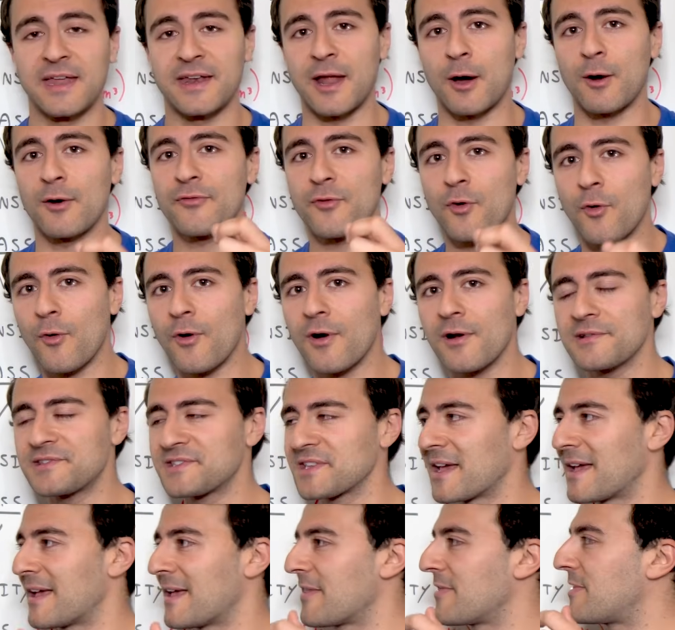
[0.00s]
Now, of course,
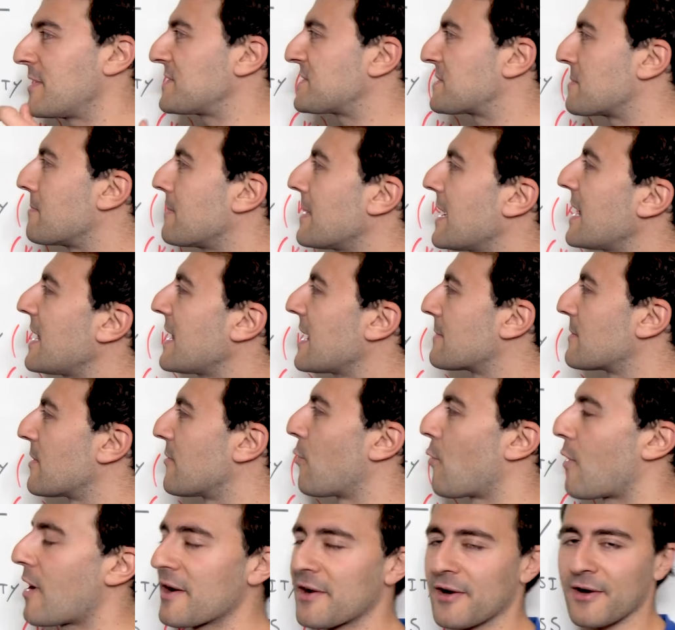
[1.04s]
this medium of
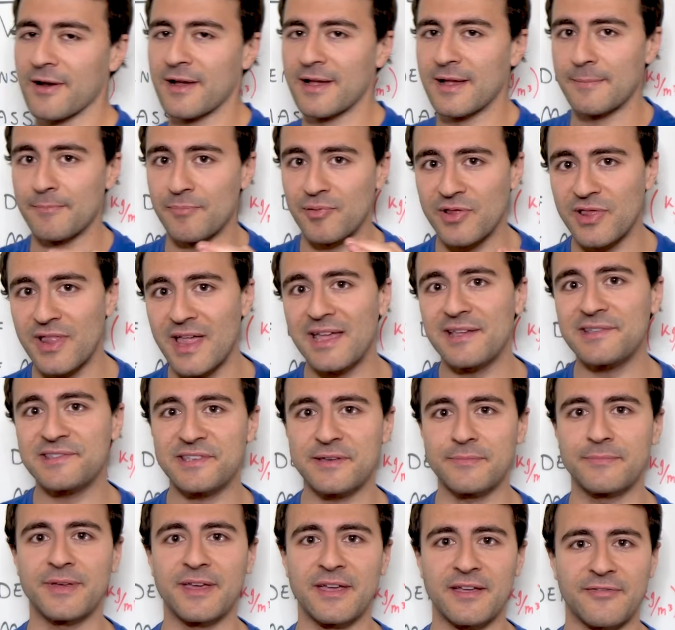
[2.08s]
water plays
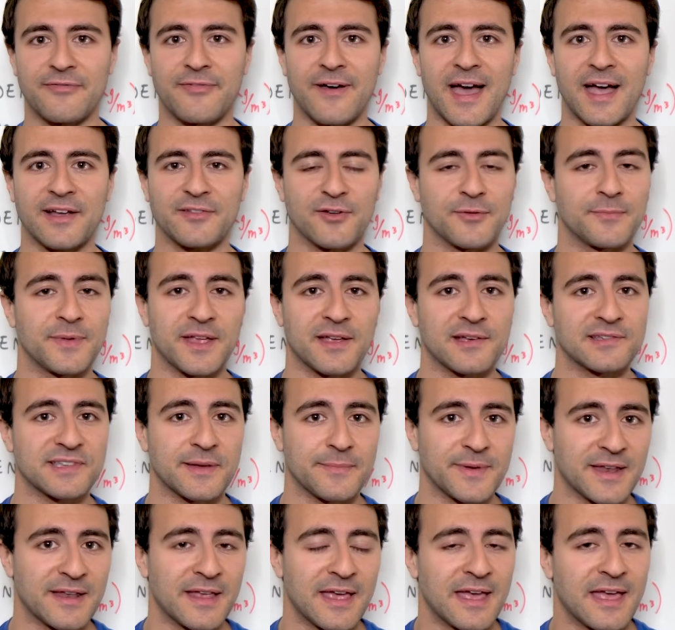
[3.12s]
a big factor because, I
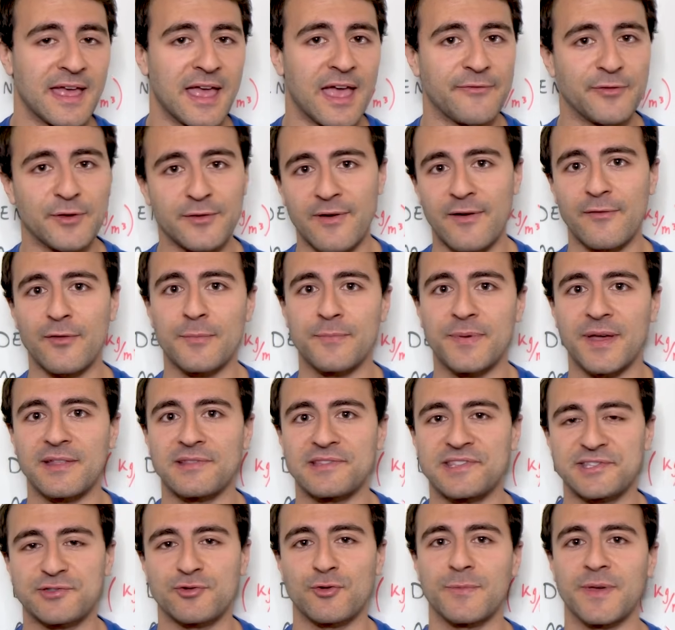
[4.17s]
mean, if you've ever been
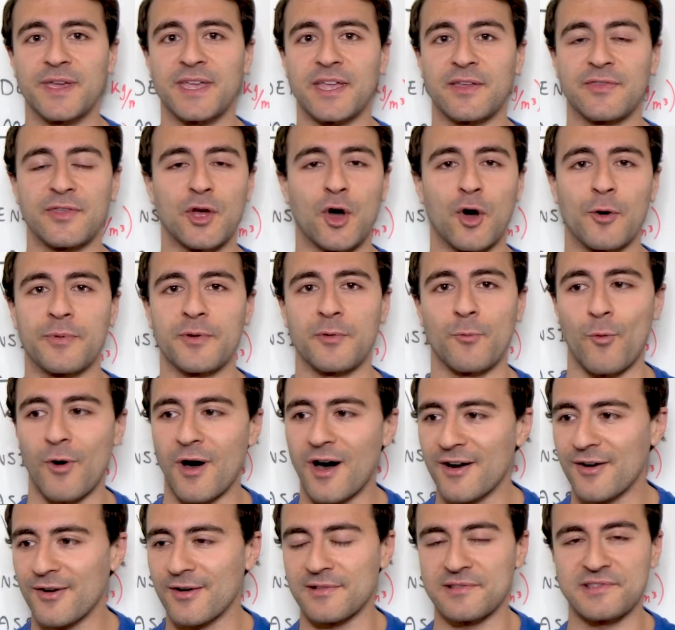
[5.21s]
swimming in the open
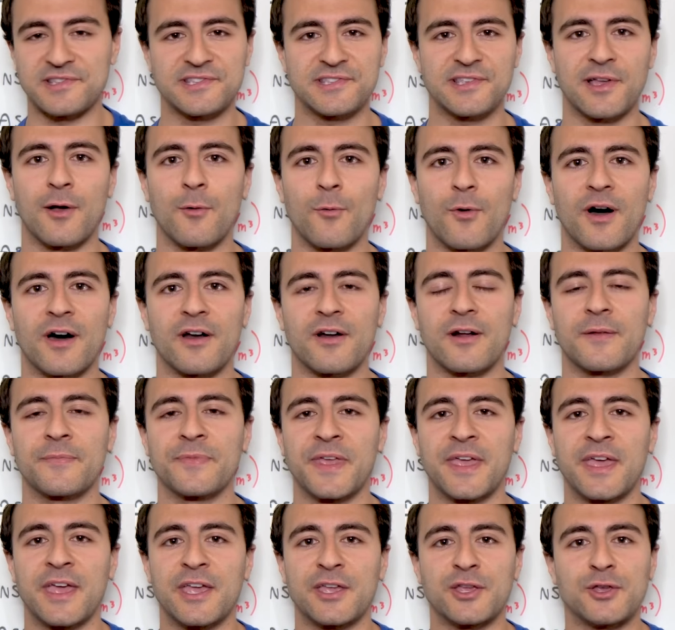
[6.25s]
water and salt water,
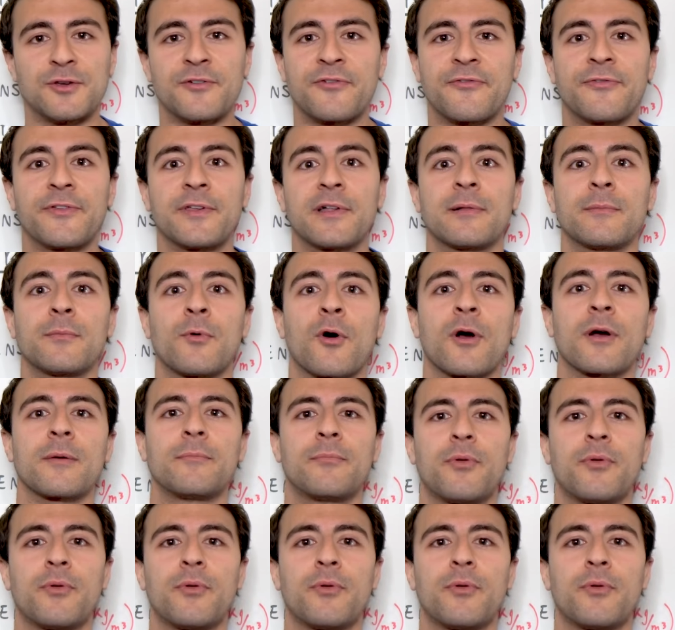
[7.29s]
you feel more